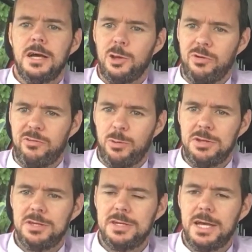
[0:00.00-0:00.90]
Hello
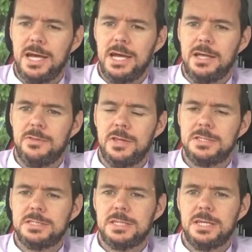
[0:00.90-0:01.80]
everyone,
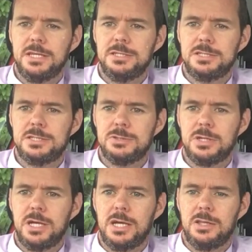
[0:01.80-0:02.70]
this is
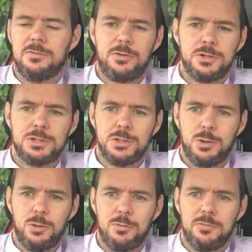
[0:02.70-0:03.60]
the first
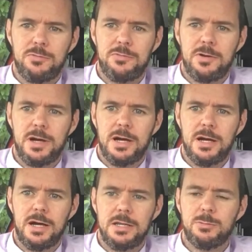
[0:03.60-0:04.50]
of
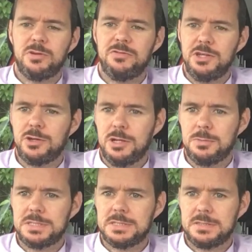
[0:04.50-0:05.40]
a number of video
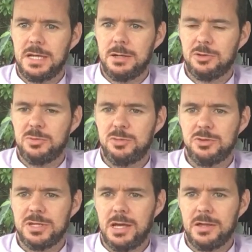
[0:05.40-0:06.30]
clips that I'm going to
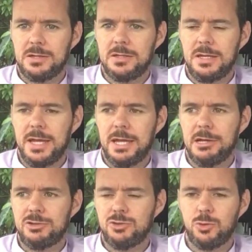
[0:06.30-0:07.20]
put together
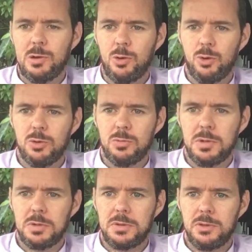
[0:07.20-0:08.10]
to go along
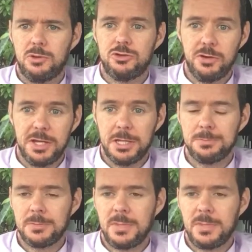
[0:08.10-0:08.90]
with your training.